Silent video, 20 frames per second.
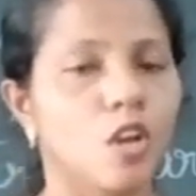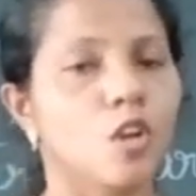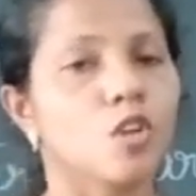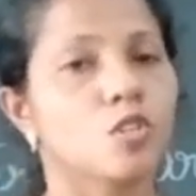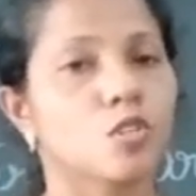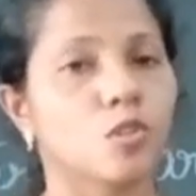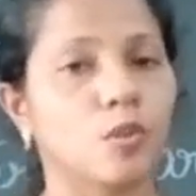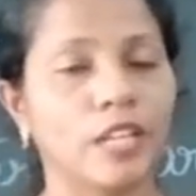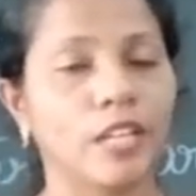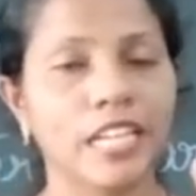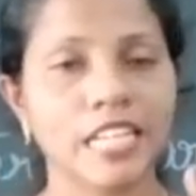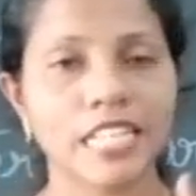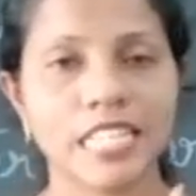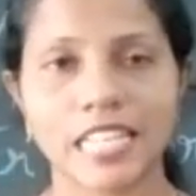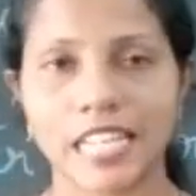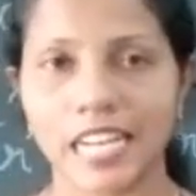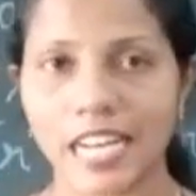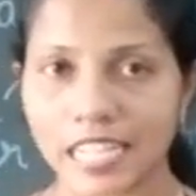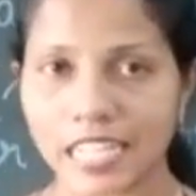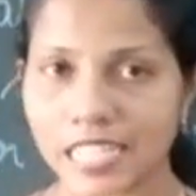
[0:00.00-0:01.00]
So he
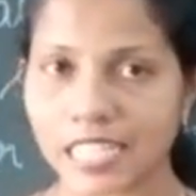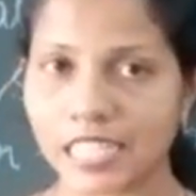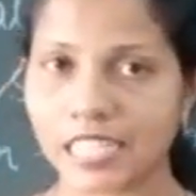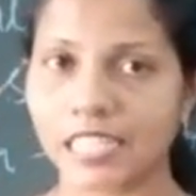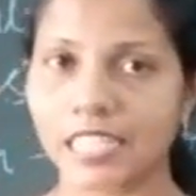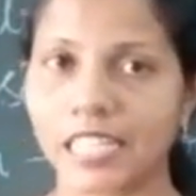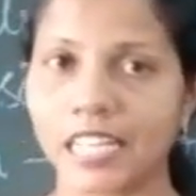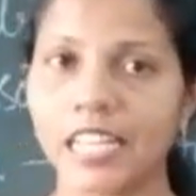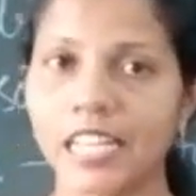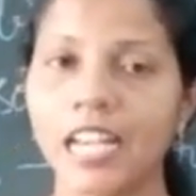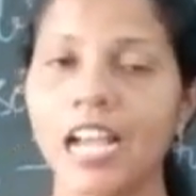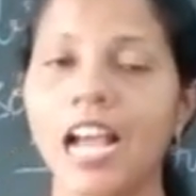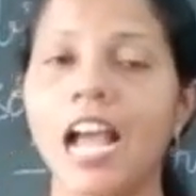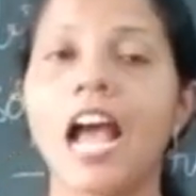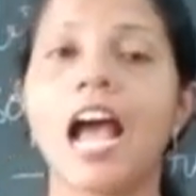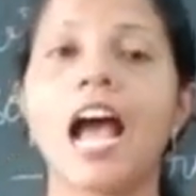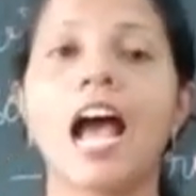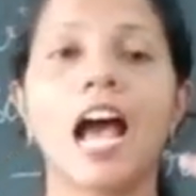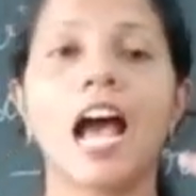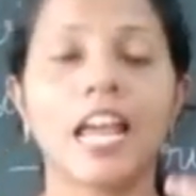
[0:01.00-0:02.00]
selects three,
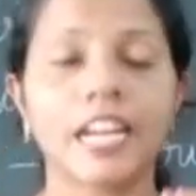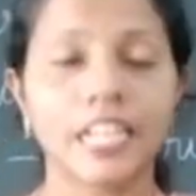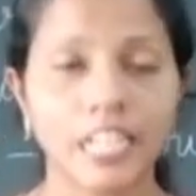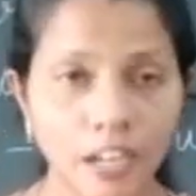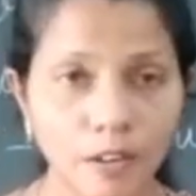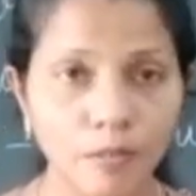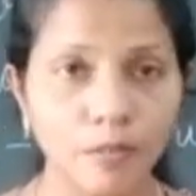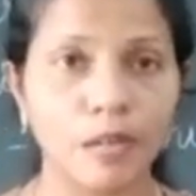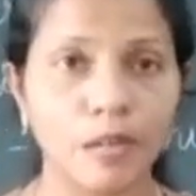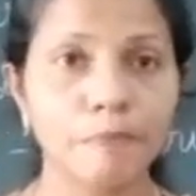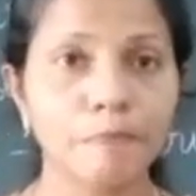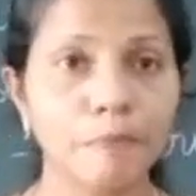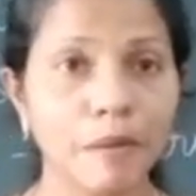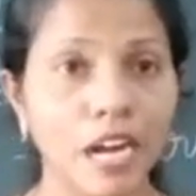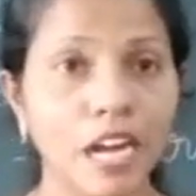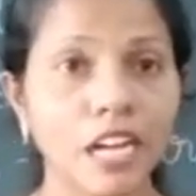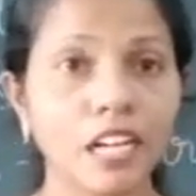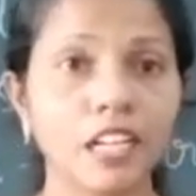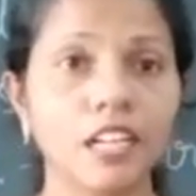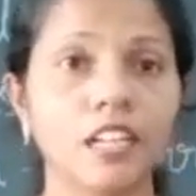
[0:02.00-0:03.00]
and now
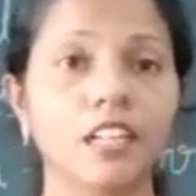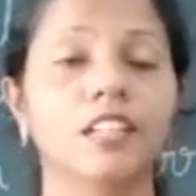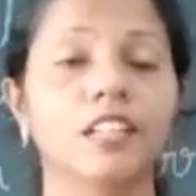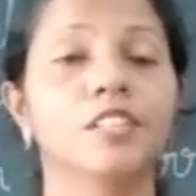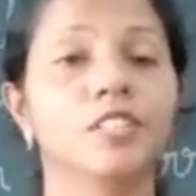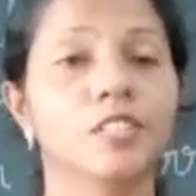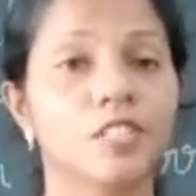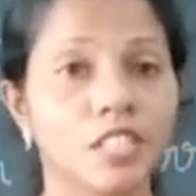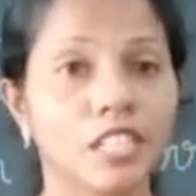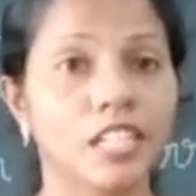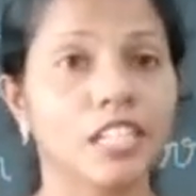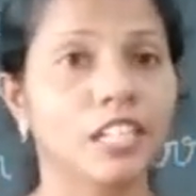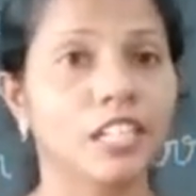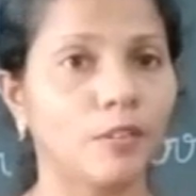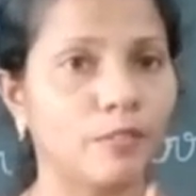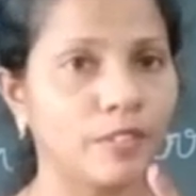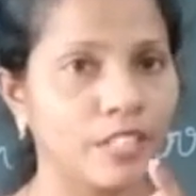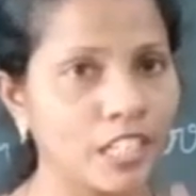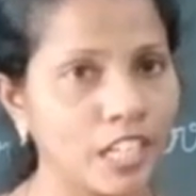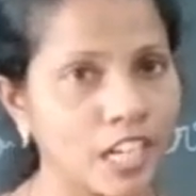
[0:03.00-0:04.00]
among three,
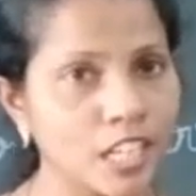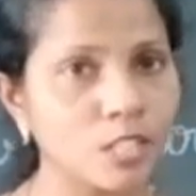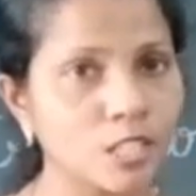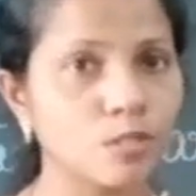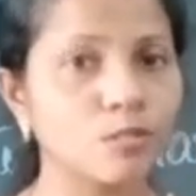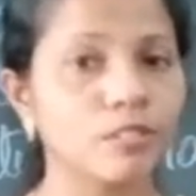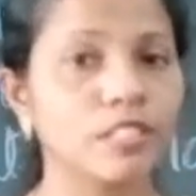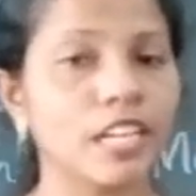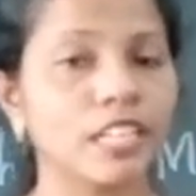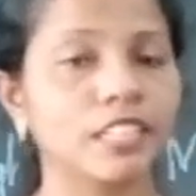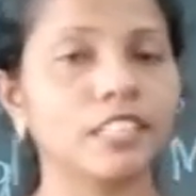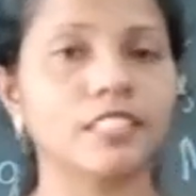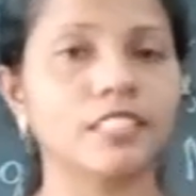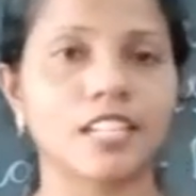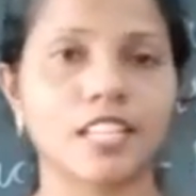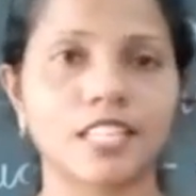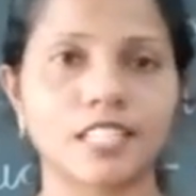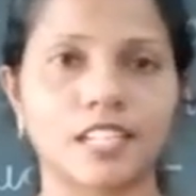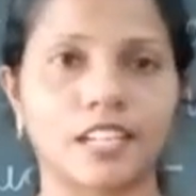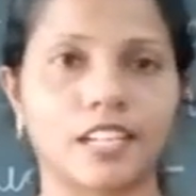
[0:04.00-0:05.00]
now he has to take the
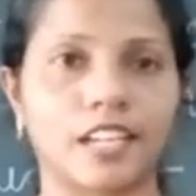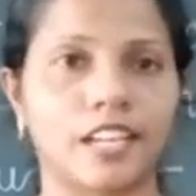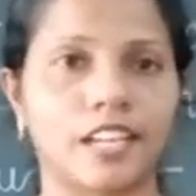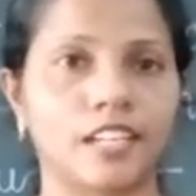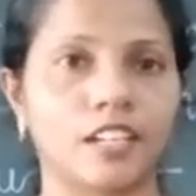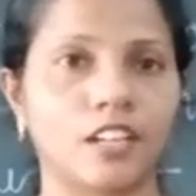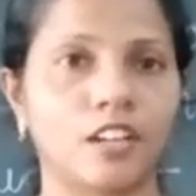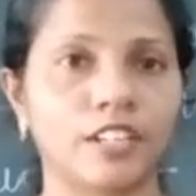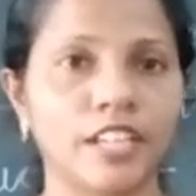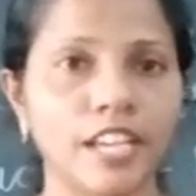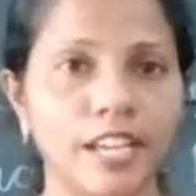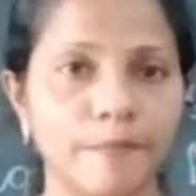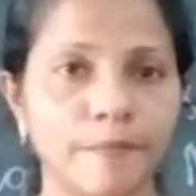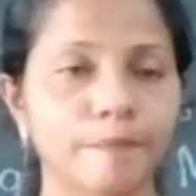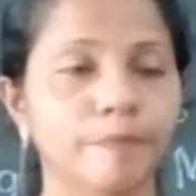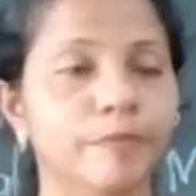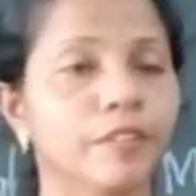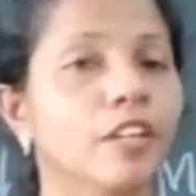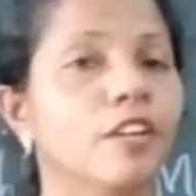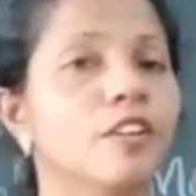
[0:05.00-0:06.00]
test again,
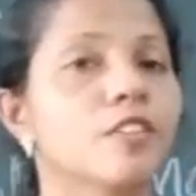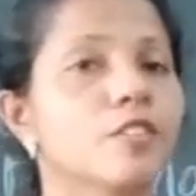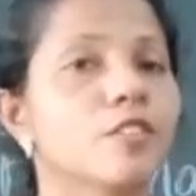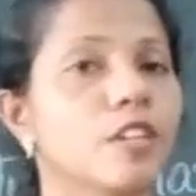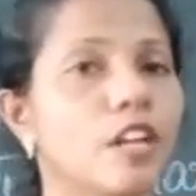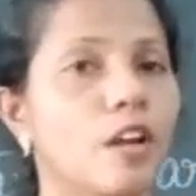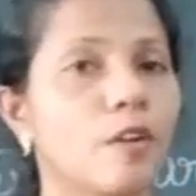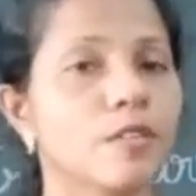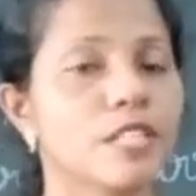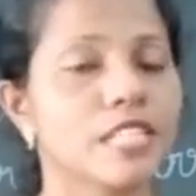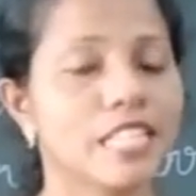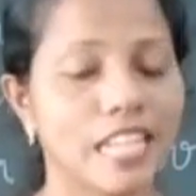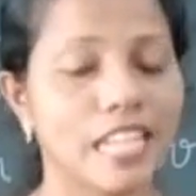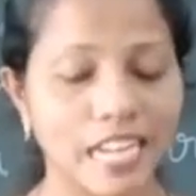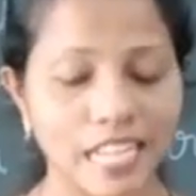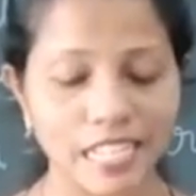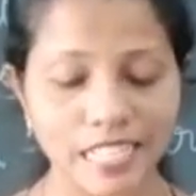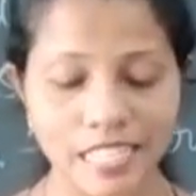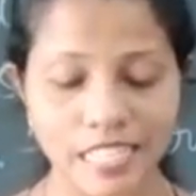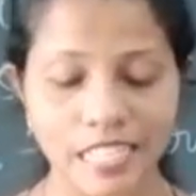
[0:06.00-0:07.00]
okay. So now
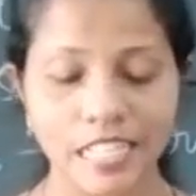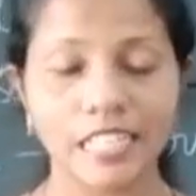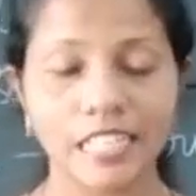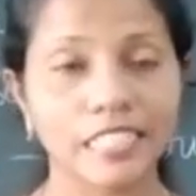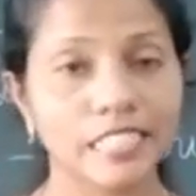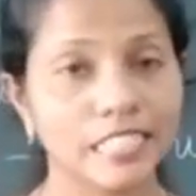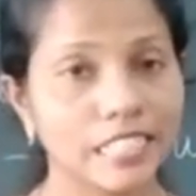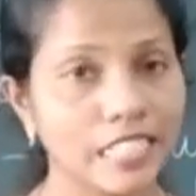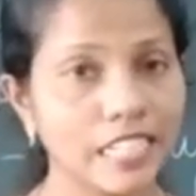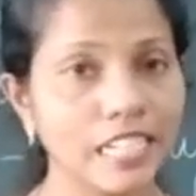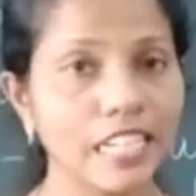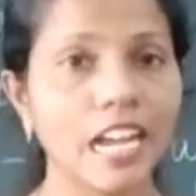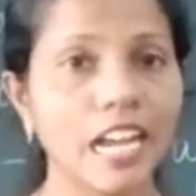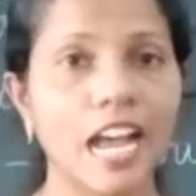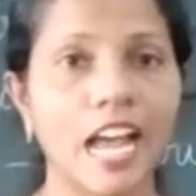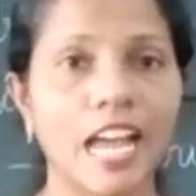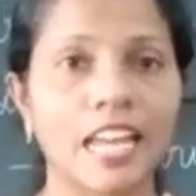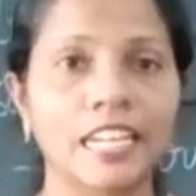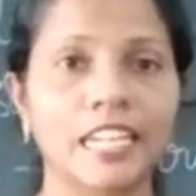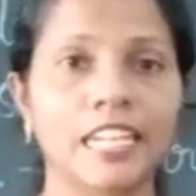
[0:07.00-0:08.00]
selects three
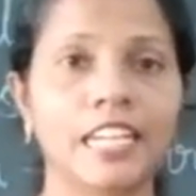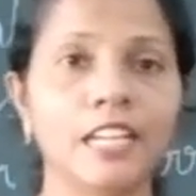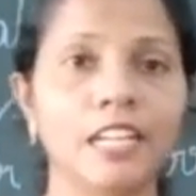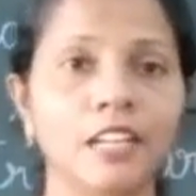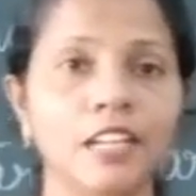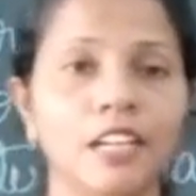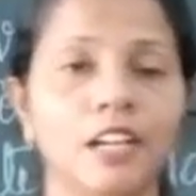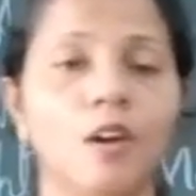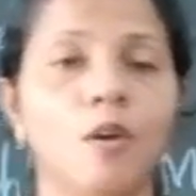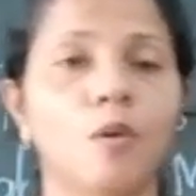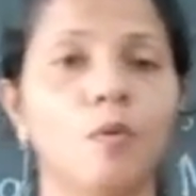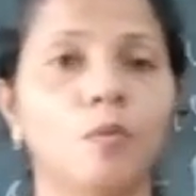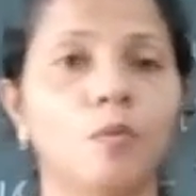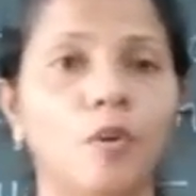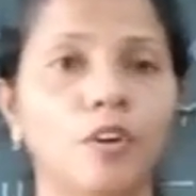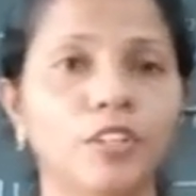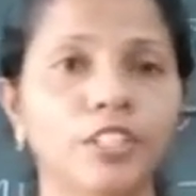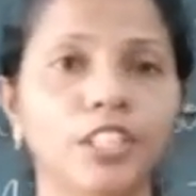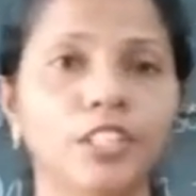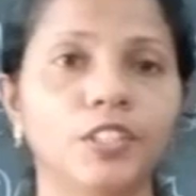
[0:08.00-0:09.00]
and he
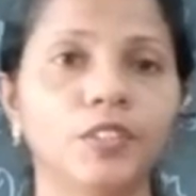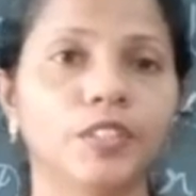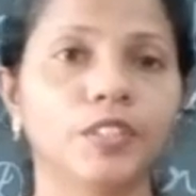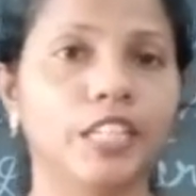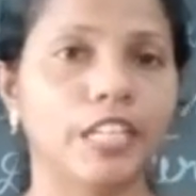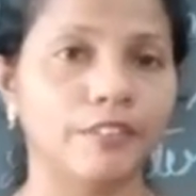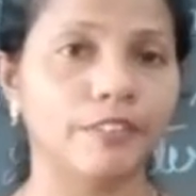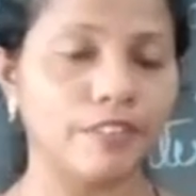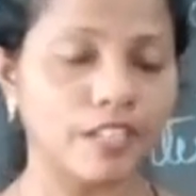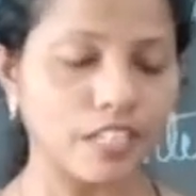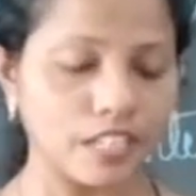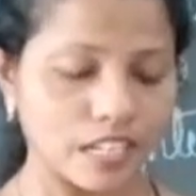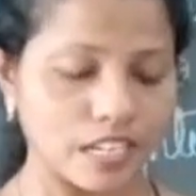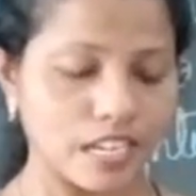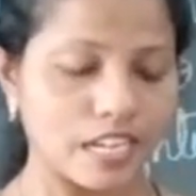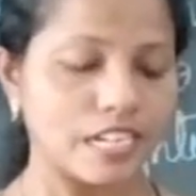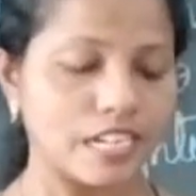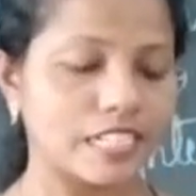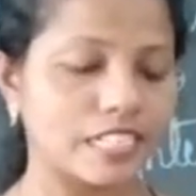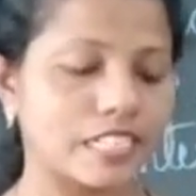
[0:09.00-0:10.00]
wanted to give a
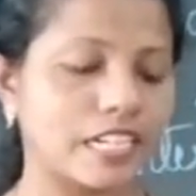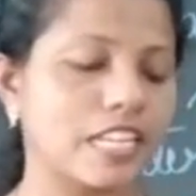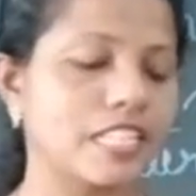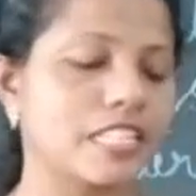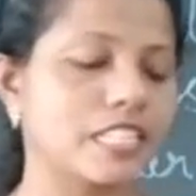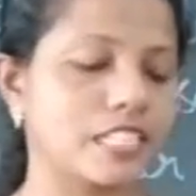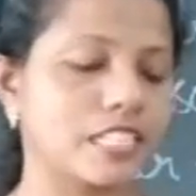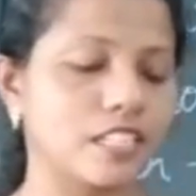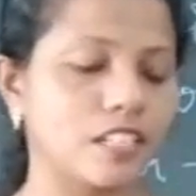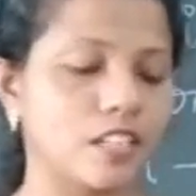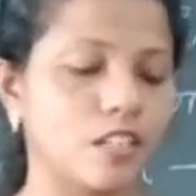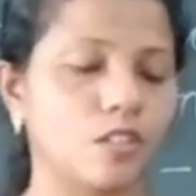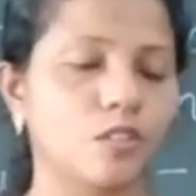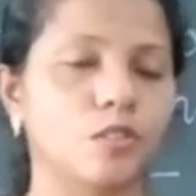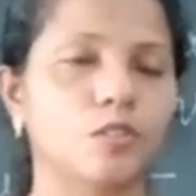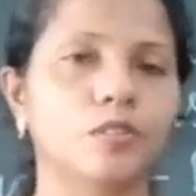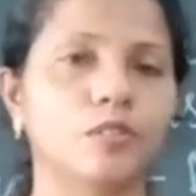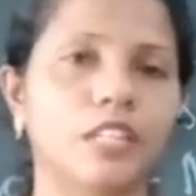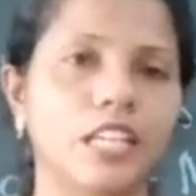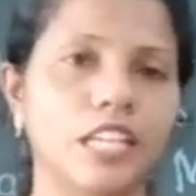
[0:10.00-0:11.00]
test
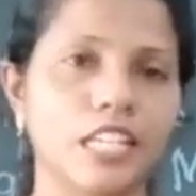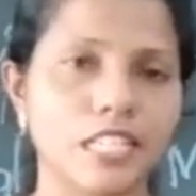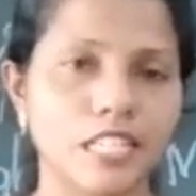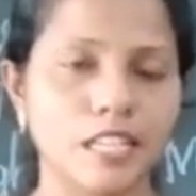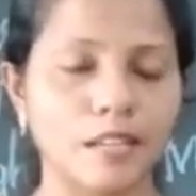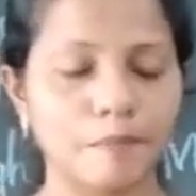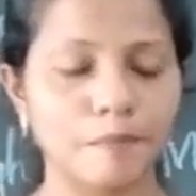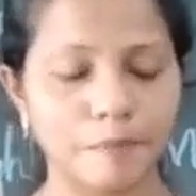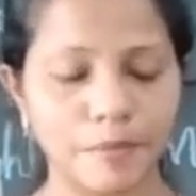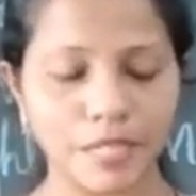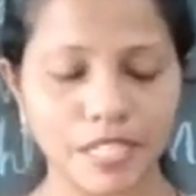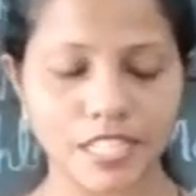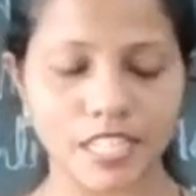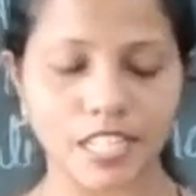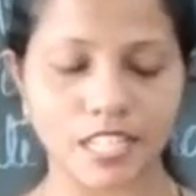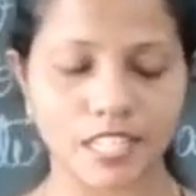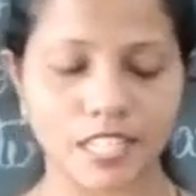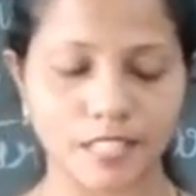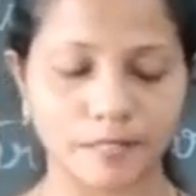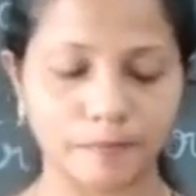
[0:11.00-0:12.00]
to these
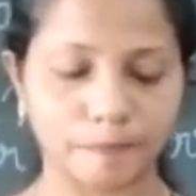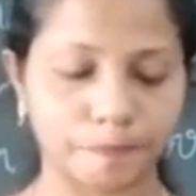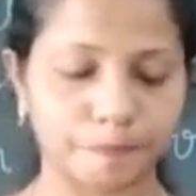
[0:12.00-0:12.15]
princes.